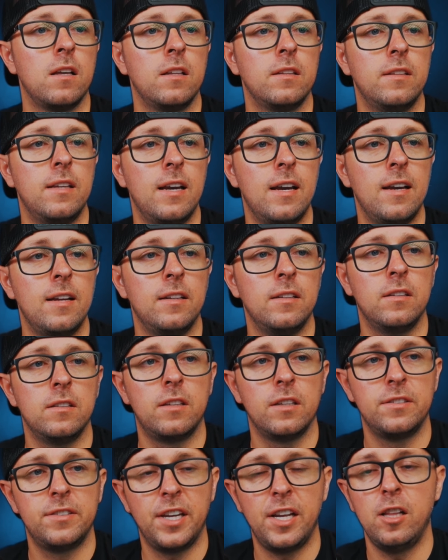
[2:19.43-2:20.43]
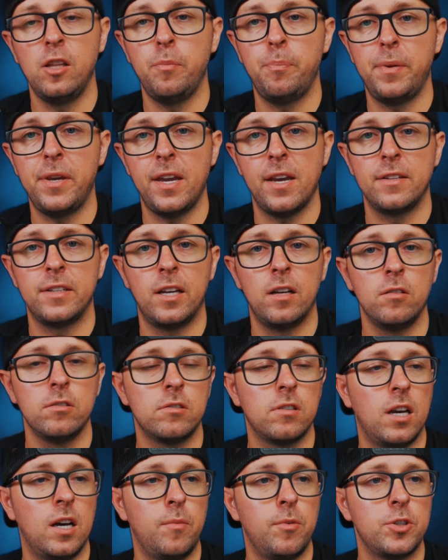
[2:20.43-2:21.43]
Then the daily PnL, so
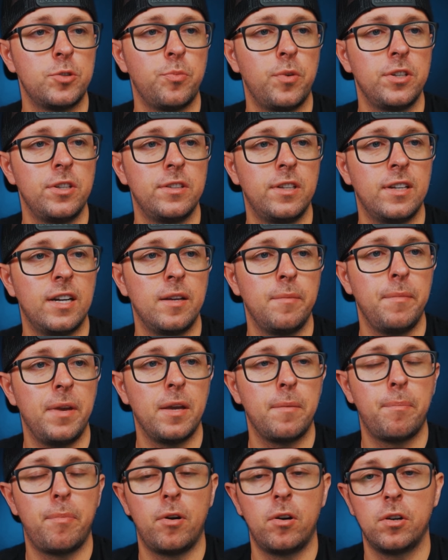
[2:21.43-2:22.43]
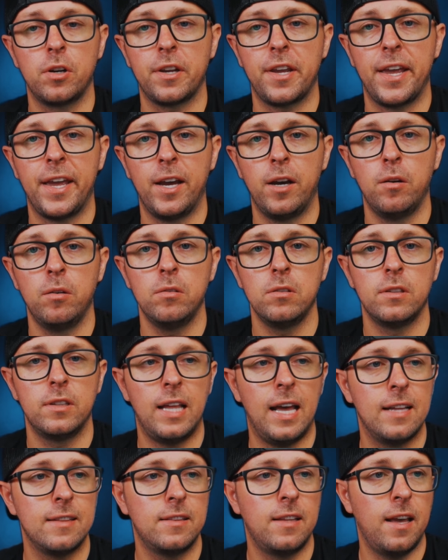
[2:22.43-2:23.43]
how much money did I make per account
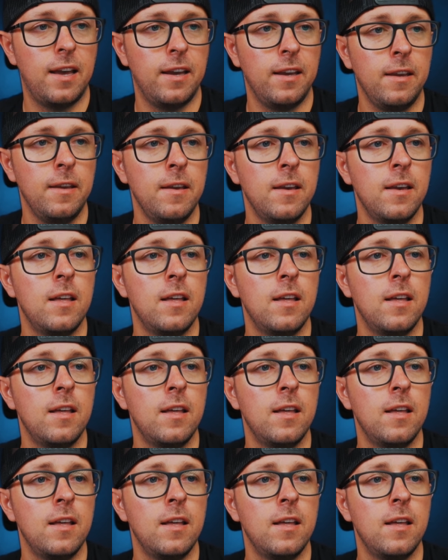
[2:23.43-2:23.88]
that day.